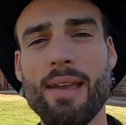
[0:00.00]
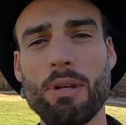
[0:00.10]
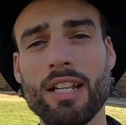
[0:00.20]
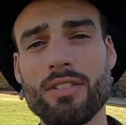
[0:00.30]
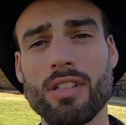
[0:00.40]

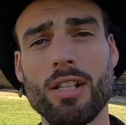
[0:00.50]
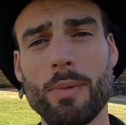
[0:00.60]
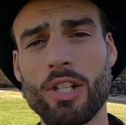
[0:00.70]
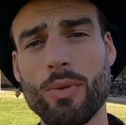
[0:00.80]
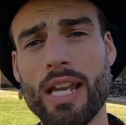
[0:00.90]
Because of the
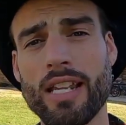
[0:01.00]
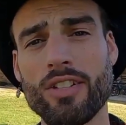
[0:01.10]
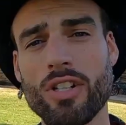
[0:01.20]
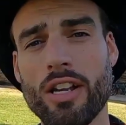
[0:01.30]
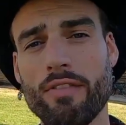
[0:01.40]
limited
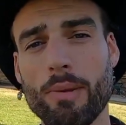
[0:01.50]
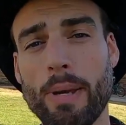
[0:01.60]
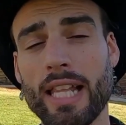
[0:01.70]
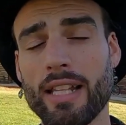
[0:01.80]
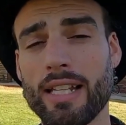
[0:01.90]
range of the
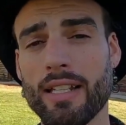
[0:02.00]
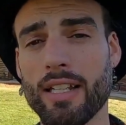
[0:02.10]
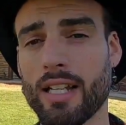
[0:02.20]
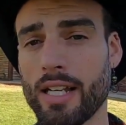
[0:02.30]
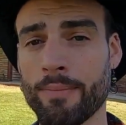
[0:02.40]
pedaling
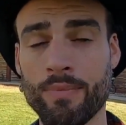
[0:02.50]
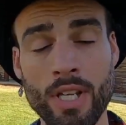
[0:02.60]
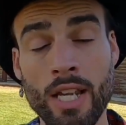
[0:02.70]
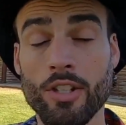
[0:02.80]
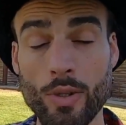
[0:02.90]

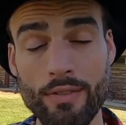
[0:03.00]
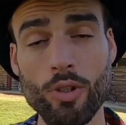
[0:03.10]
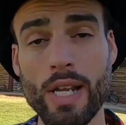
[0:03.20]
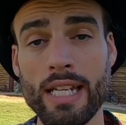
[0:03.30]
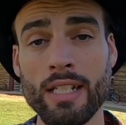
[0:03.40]

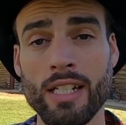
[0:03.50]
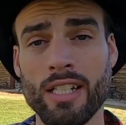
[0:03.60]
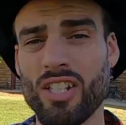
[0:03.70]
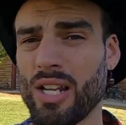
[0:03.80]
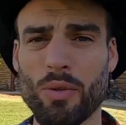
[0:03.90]
drivetrain,
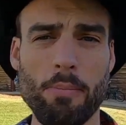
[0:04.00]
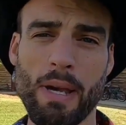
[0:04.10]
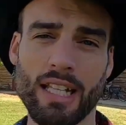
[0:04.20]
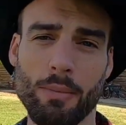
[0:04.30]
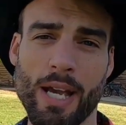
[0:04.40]
you can't really
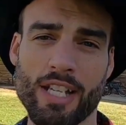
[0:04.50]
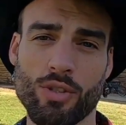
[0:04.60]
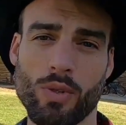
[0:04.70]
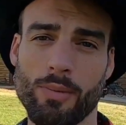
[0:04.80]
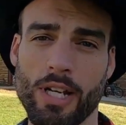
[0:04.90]
pedal
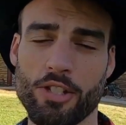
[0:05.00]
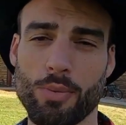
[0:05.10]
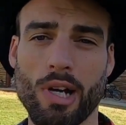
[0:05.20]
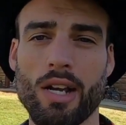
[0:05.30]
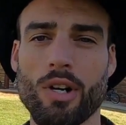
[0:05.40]
past 20 miles
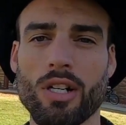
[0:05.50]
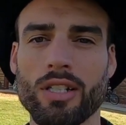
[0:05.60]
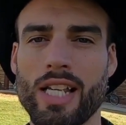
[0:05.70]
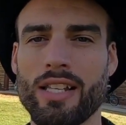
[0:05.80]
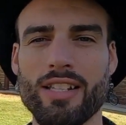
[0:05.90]
per hour,
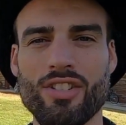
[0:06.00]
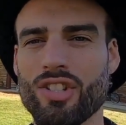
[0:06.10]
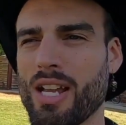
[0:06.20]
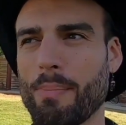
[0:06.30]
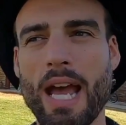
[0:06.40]
and it's
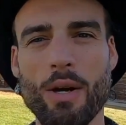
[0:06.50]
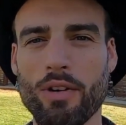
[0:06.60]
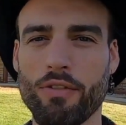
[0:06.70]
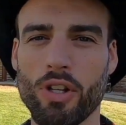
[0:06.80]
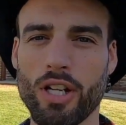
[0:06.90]
just not
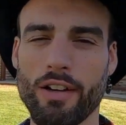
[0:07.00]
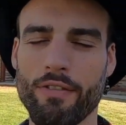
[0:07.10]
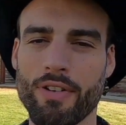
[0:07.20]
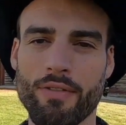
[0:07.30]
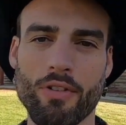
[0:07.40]
powerful enough
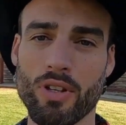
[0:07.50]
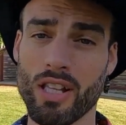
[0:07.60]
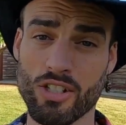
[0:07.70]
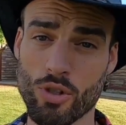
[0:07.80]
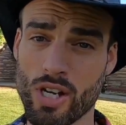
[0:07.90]
for
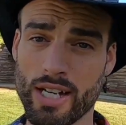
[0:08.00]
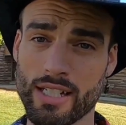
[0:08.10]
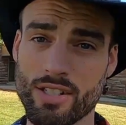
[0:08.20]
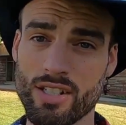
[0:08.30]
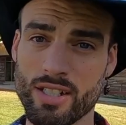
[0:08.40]

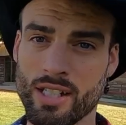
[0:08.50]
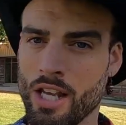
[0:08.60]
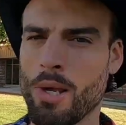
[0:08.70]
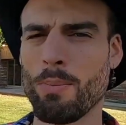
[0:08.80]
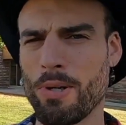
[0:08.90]
electronics to
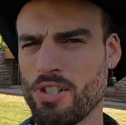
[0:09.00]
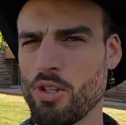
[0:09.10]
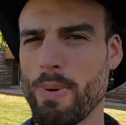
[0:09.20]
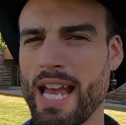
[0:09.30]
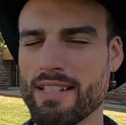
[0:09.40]
push
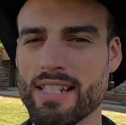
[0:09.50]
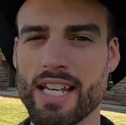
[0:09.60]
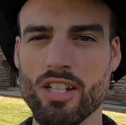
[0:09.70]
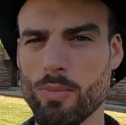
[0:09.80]
you past that.